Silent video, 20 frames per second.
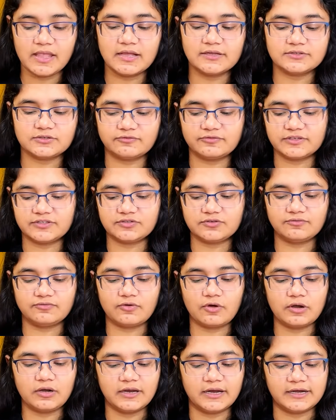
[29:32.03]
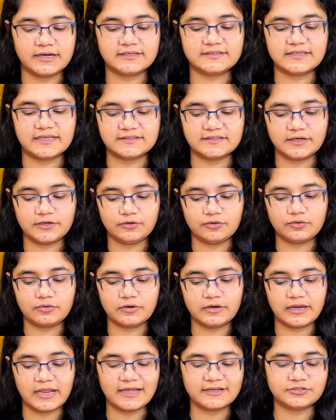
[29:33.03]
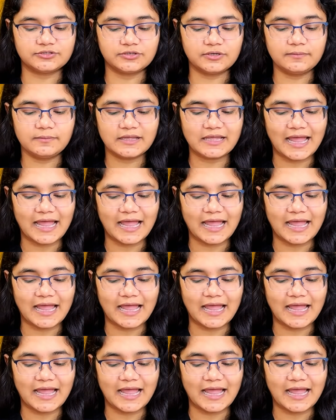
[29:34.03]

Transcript: So first of all, it is SN2 reaction.